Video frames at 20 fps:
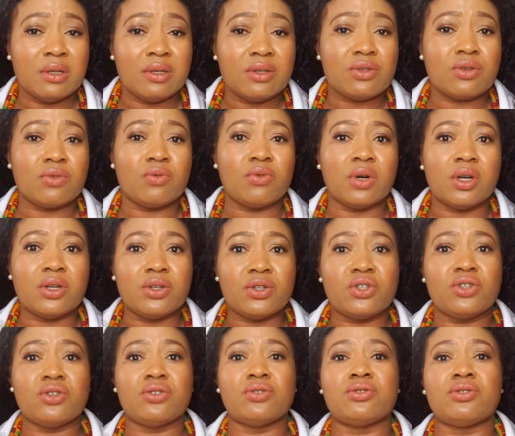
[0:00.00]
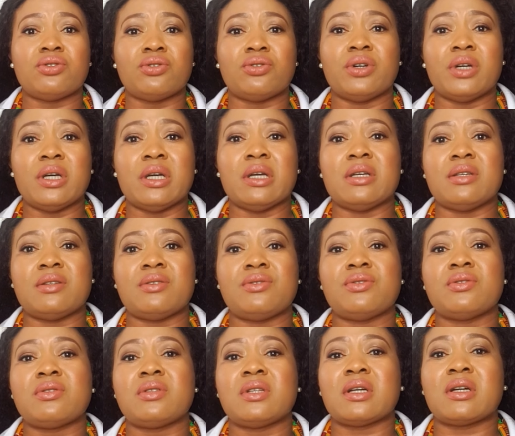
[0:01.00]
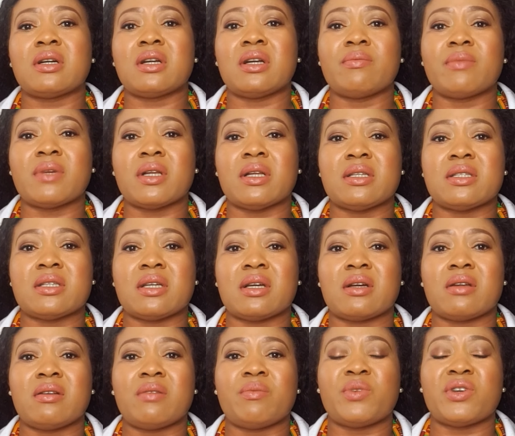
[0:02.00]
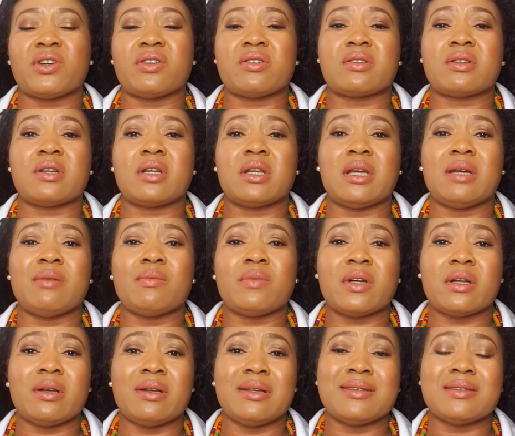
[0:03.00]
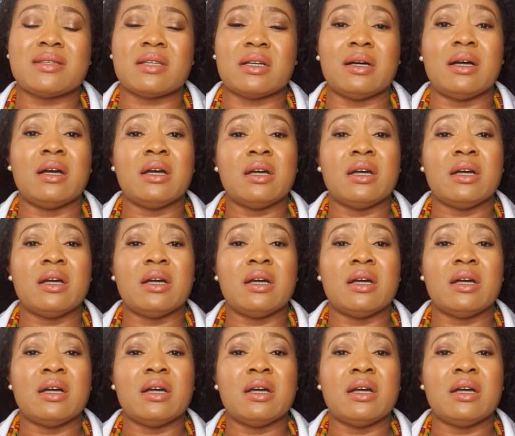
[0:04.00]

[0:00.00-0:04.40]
So what you should do is use the cream cleanser, because cream cleanser